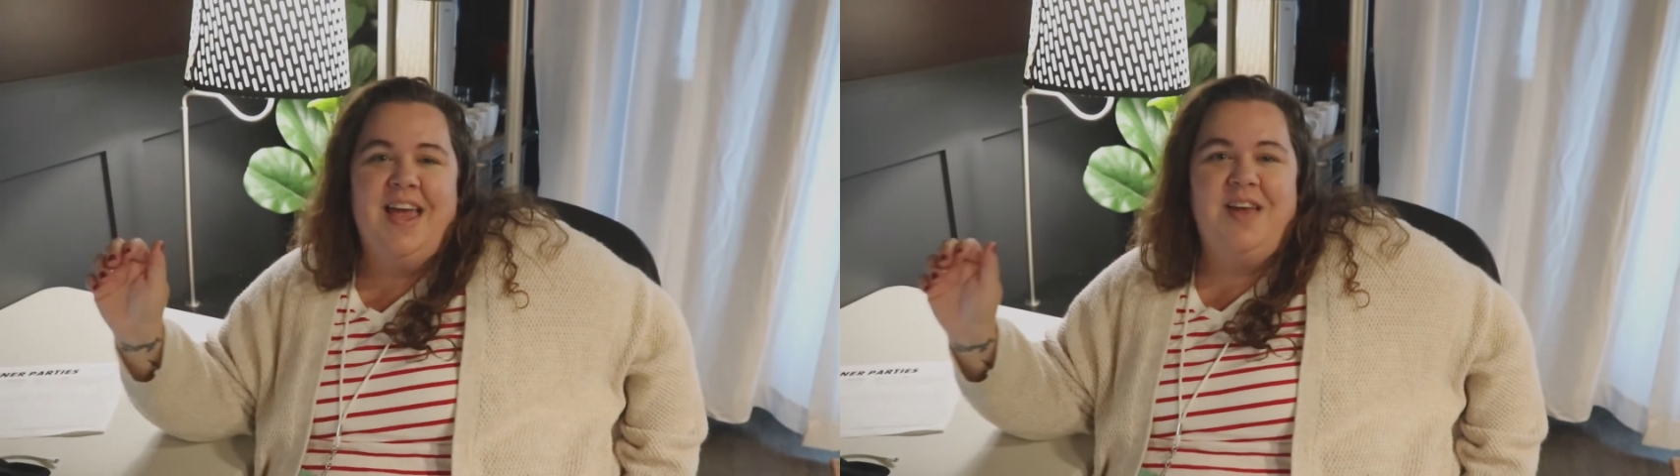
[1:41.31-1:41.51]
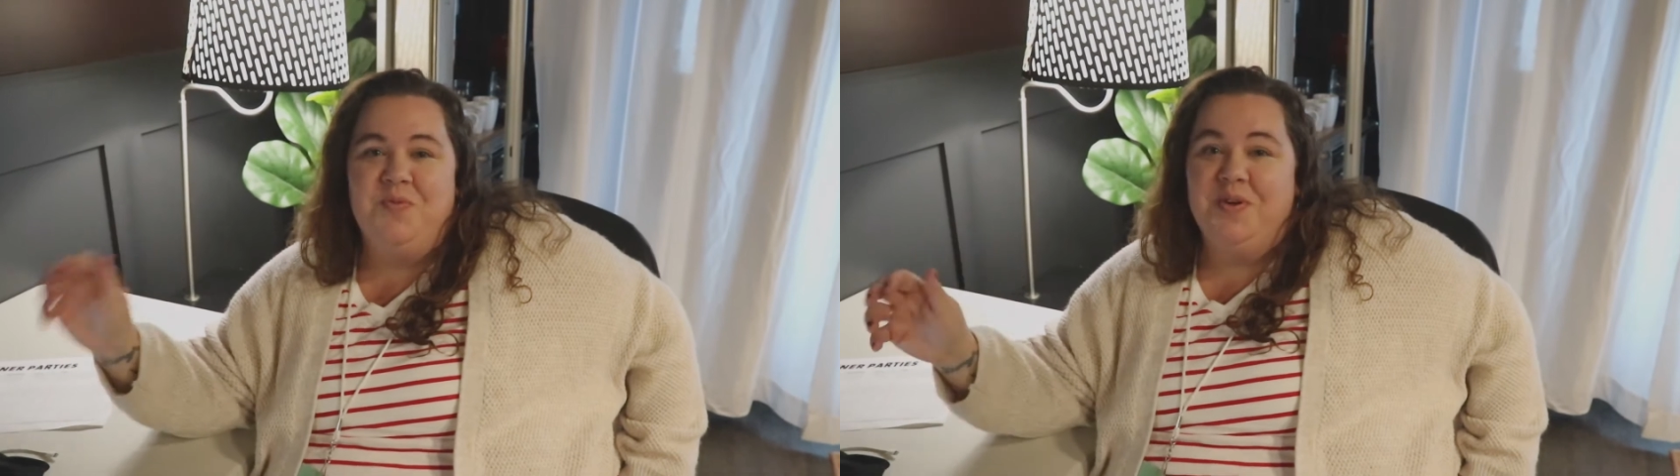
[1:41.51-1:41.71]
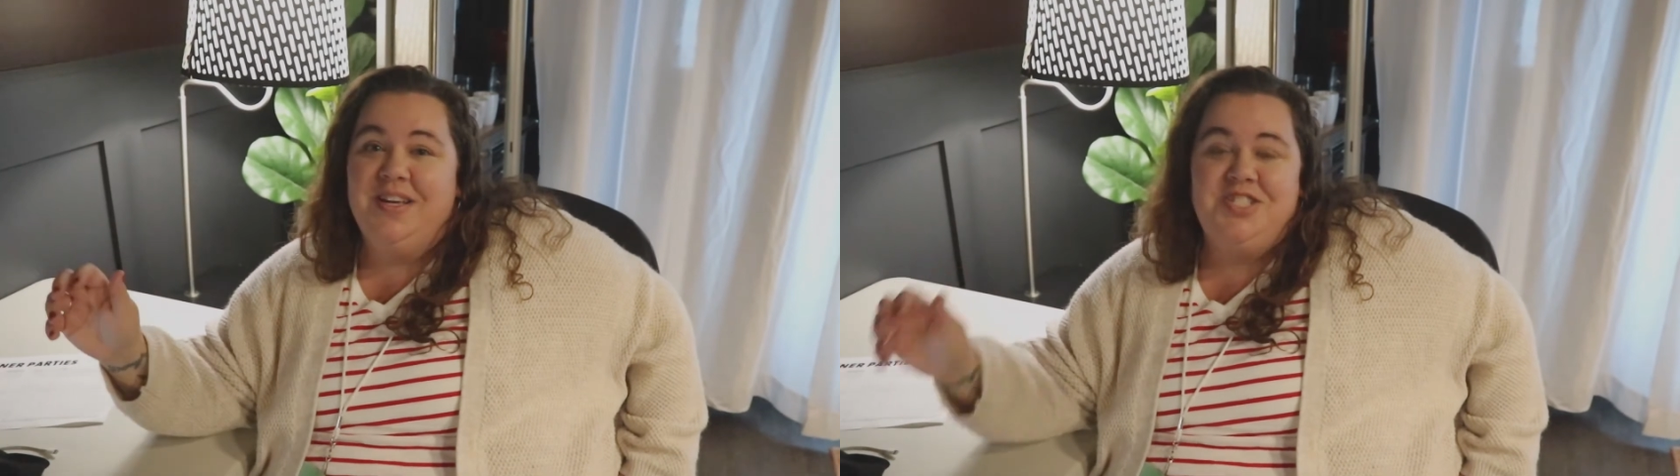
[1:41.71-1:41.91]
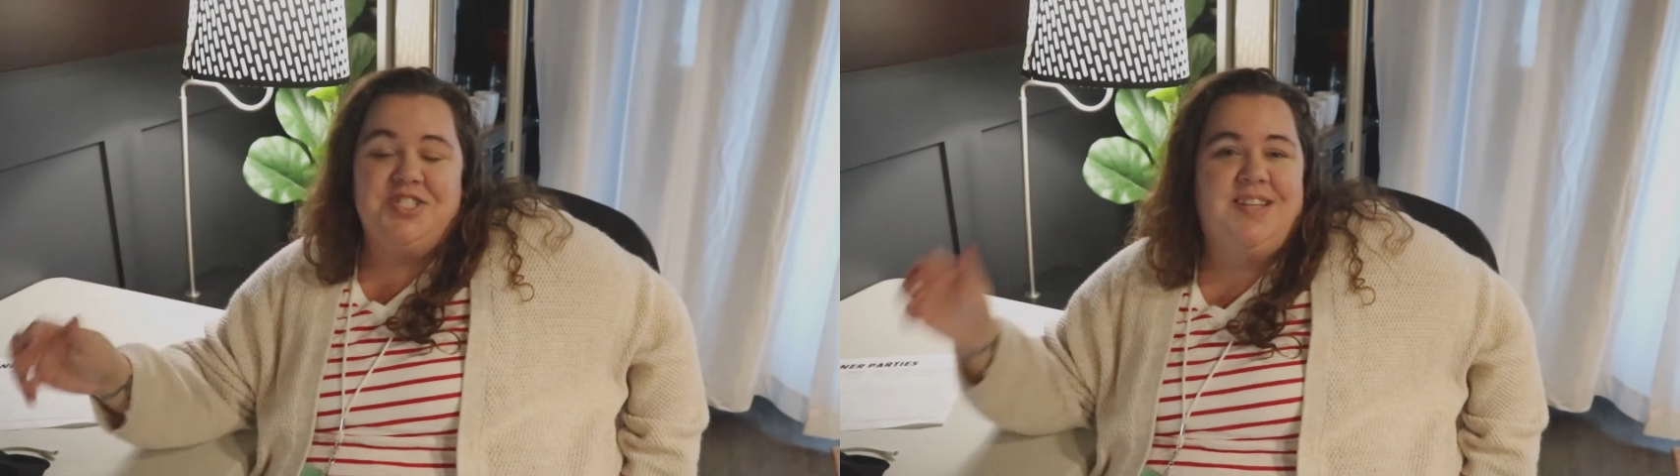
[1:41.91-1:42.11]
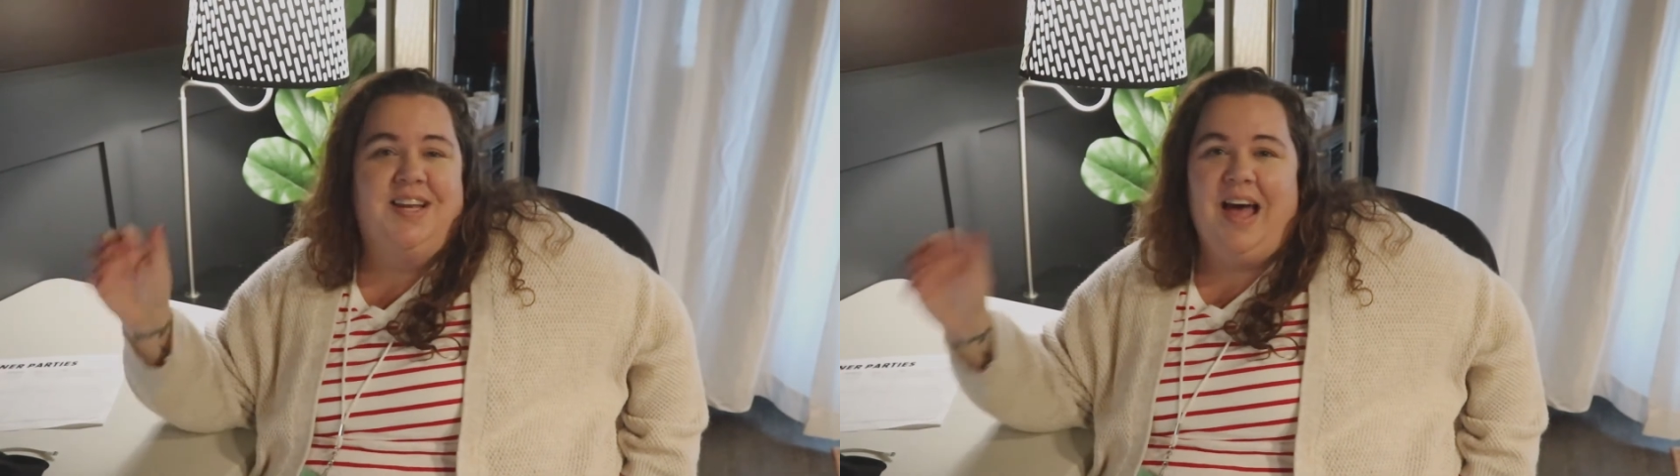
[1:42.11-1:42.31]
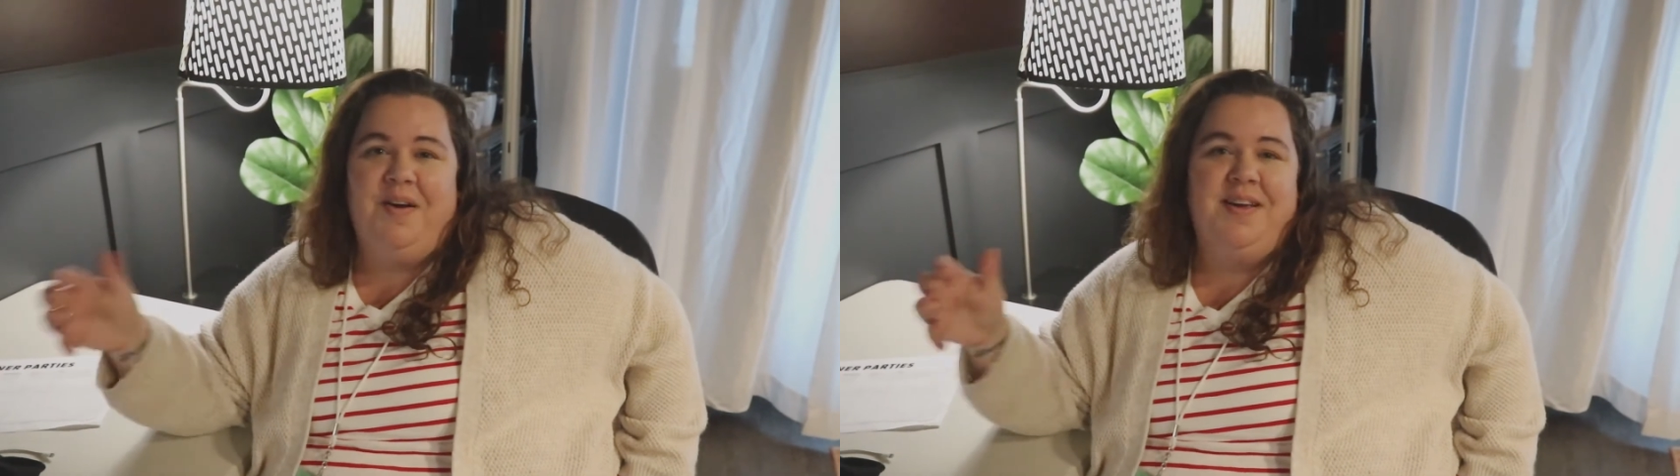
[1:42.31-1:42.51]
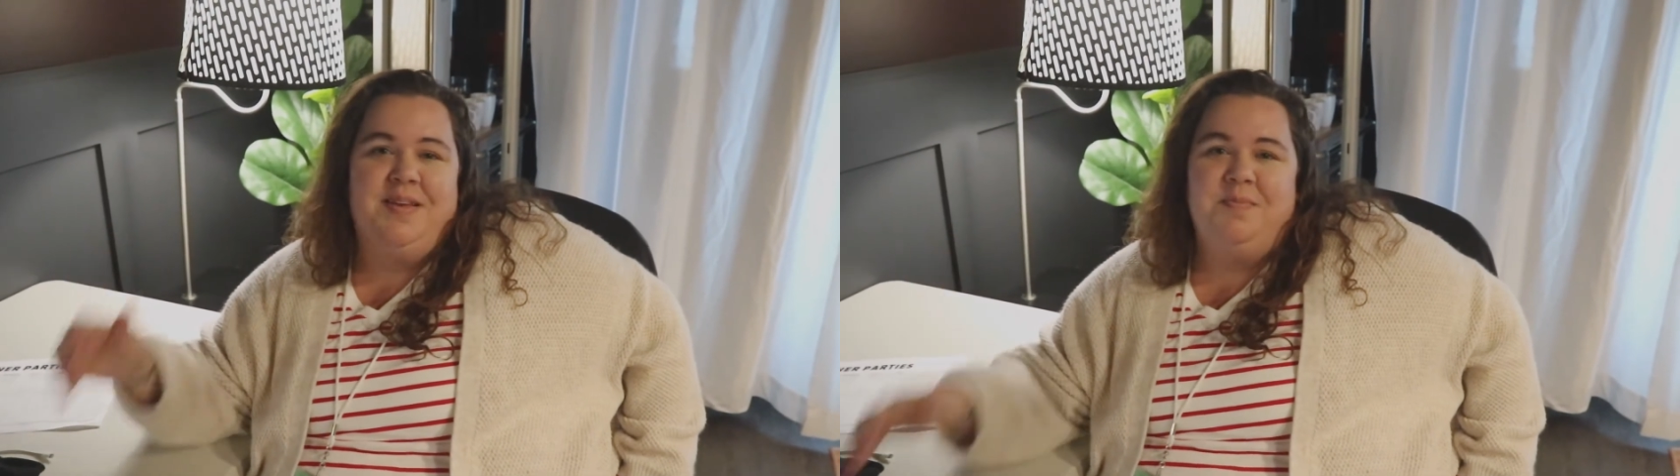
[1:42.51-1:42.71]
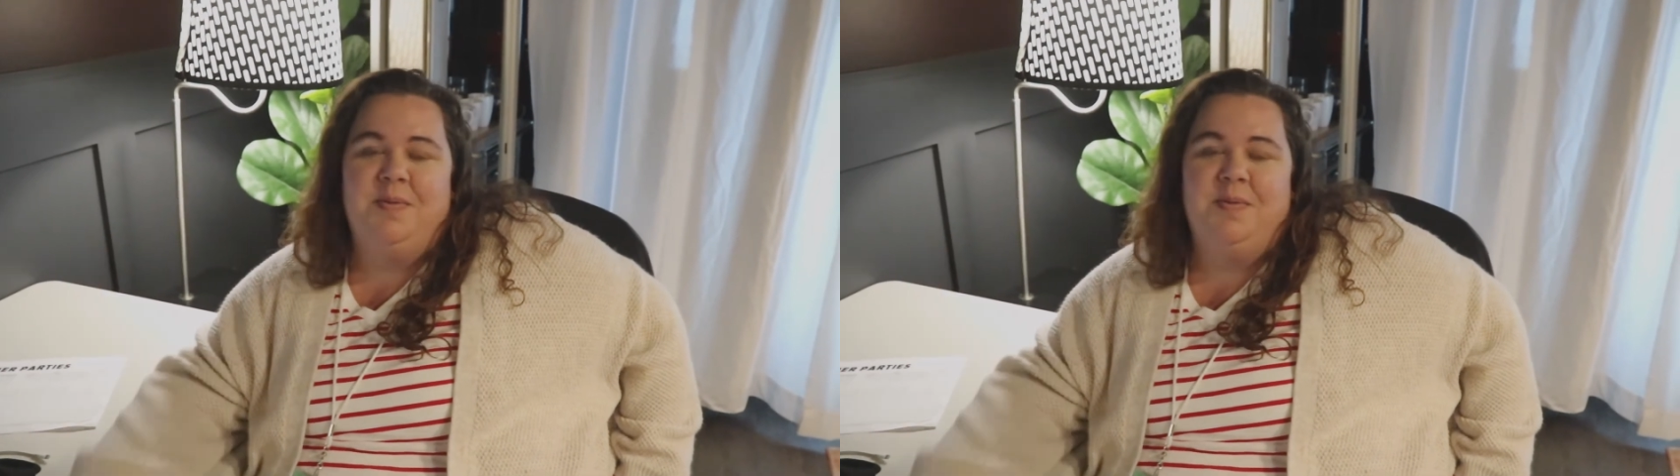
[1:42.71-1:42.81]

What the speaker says: and really just allowing them